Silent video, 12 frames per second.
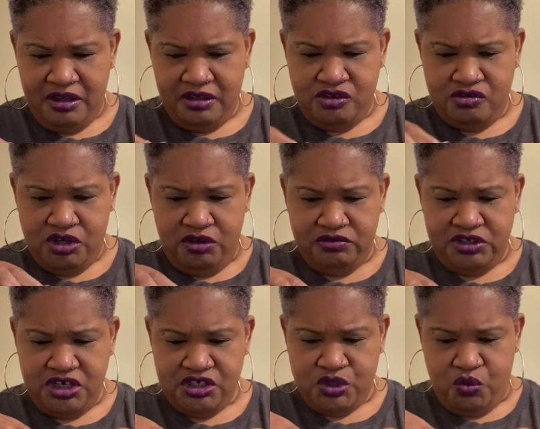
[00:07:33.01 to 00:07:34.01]
you know,
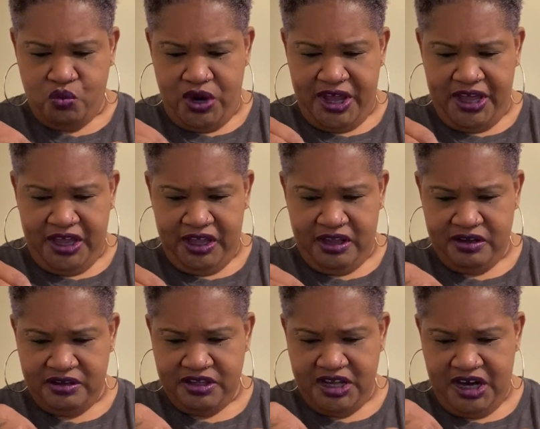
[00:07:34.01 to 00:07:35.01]
there's a way
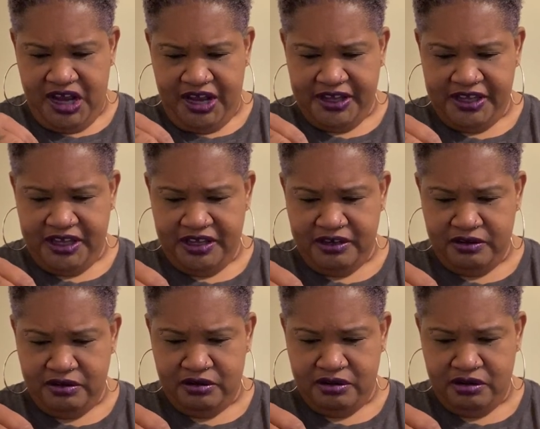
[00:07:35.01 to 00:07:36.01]
that I
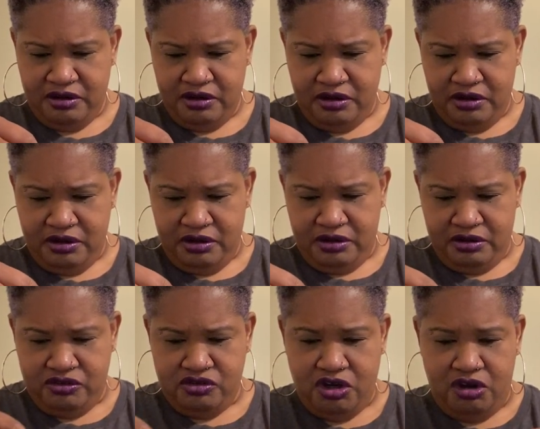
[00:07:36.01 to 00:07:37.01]
can,
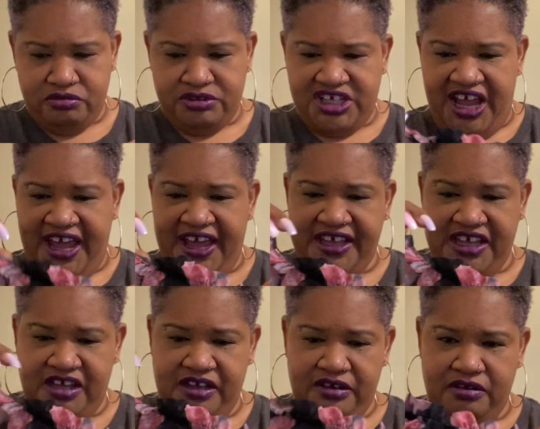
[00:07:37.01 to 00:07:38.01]
you know, tack
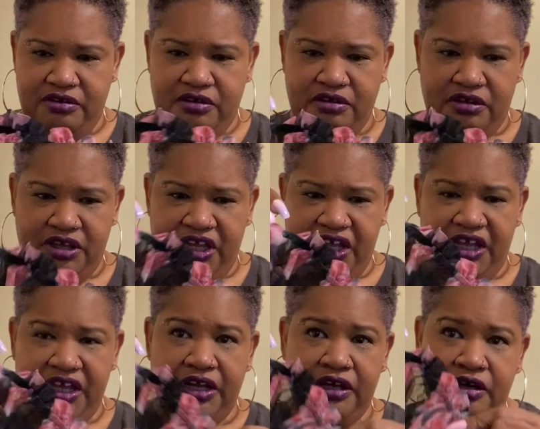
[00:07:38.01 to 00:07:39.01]
it
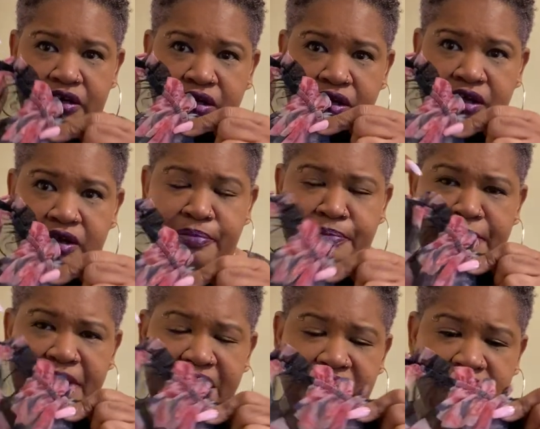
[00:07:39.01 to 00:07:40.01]
and
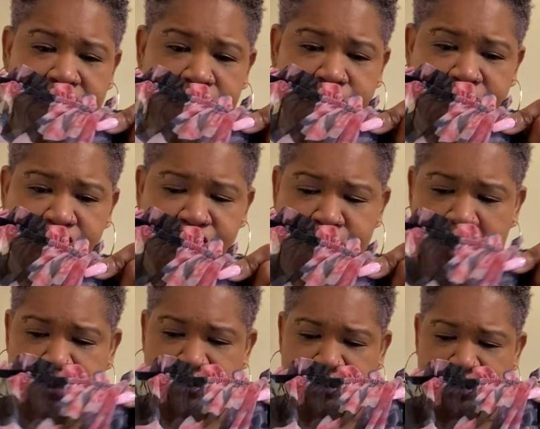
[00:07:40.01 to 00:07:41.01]
make it a little bit
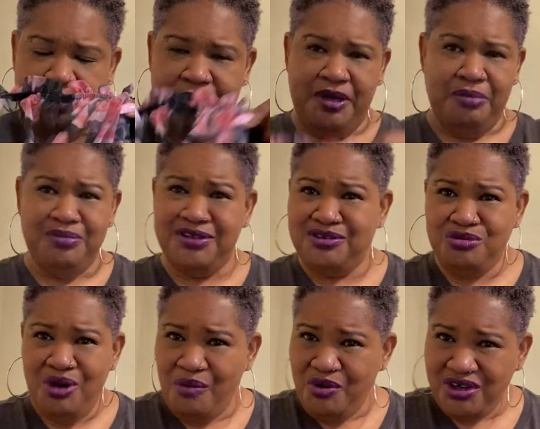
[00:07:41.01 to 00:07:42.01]
smaller up here. But do I
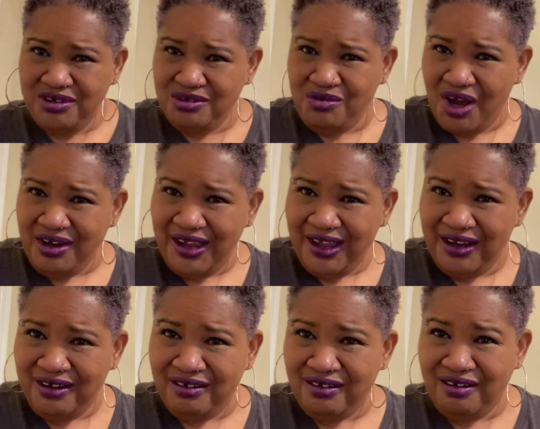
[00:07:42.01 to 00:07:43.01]
want to do all that?
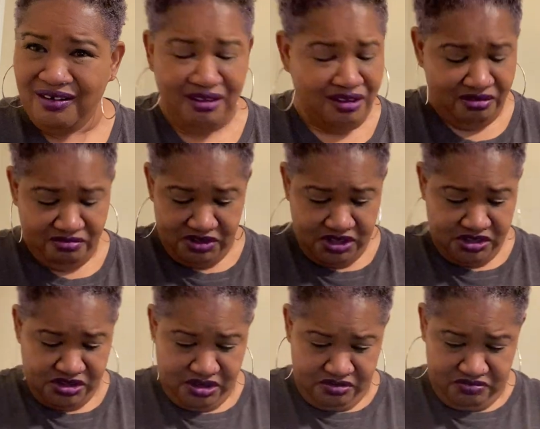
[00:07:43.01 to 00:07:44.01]
I don't think
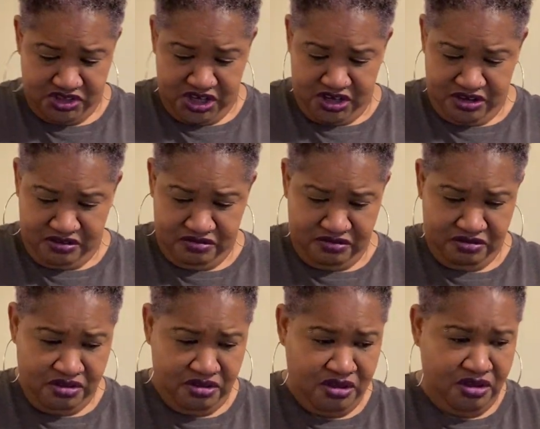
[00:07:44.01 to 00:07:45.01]
so, child.
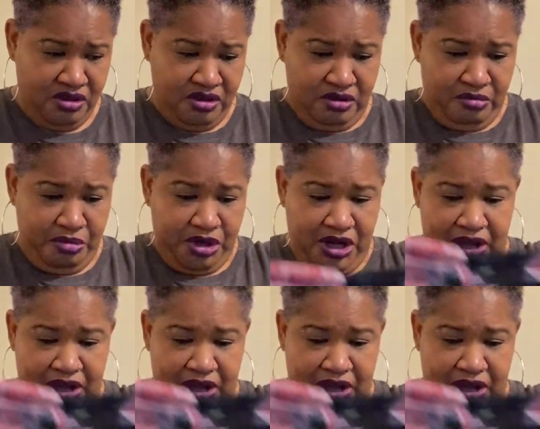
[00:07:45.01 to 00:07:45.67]
But